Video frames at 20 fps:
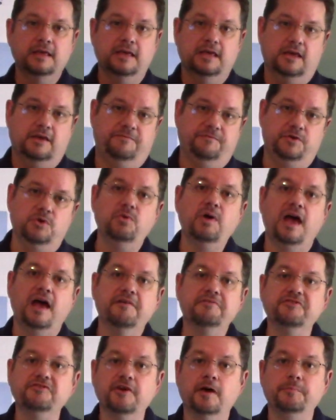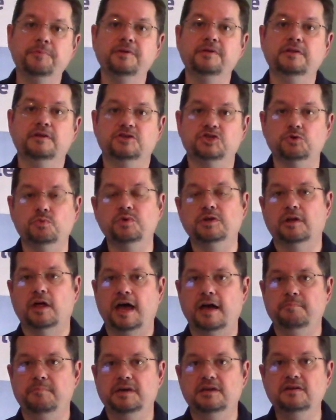If you have something that you would
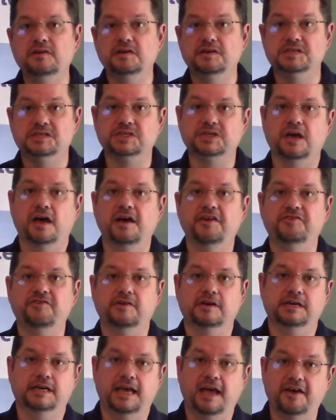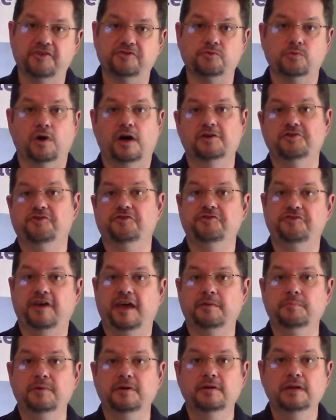like me to discuss in an Ask Roger
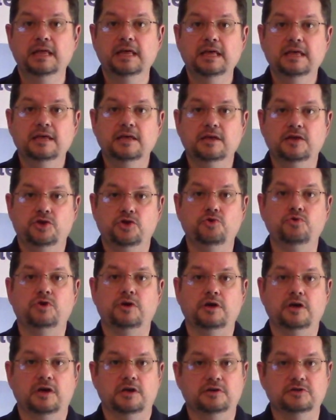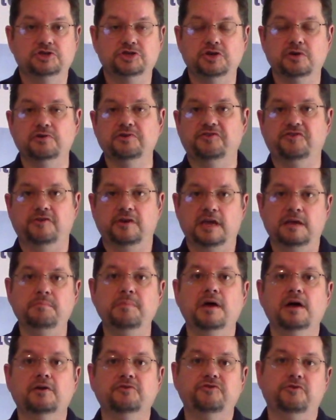segment, You can shoot us an
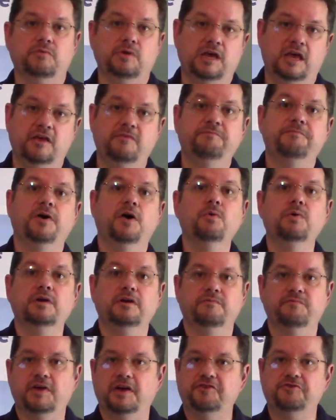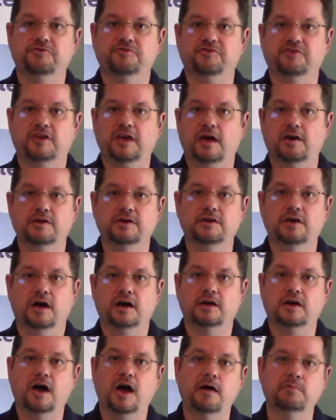email to
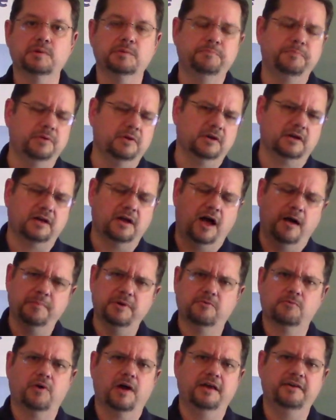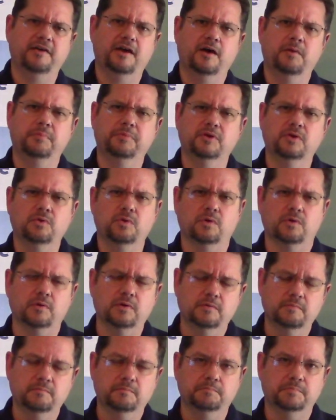info@investorsaccounting.com or put a comment right down below.
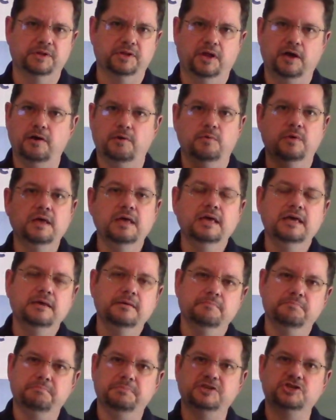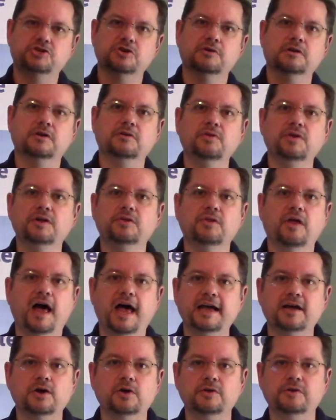Be sure to click
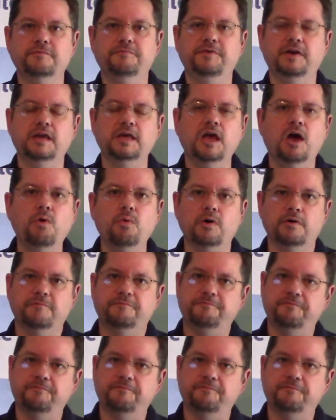like on the video and